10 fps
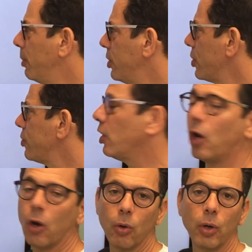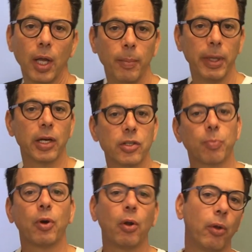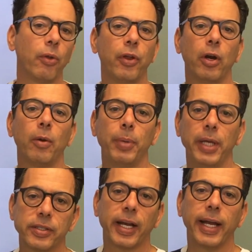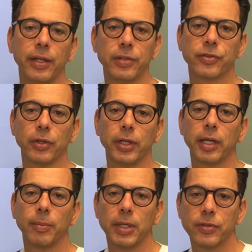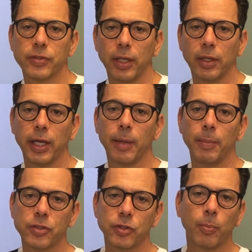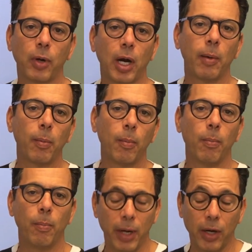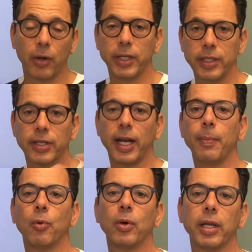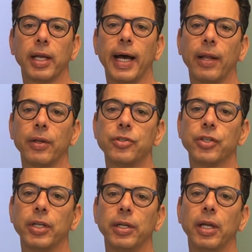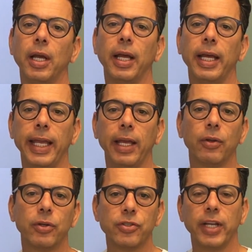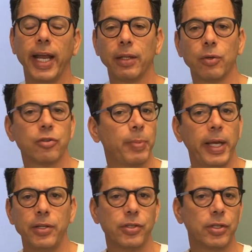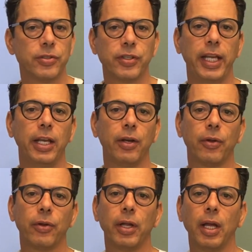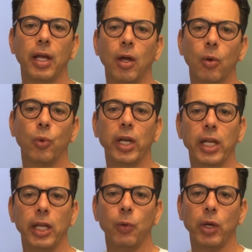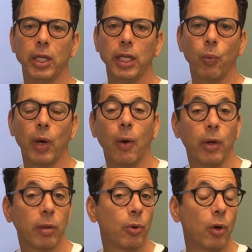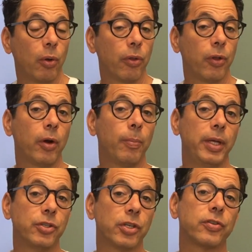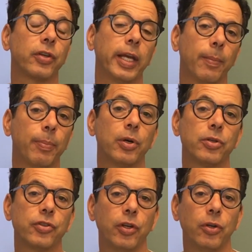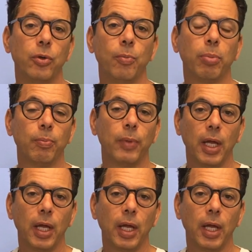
But just know because prolotherapy tightens ligaments, and ligaments are primarily type 1 collagen, Ehlers Danlos patients heal really, really well with prolotherapy, just like a person who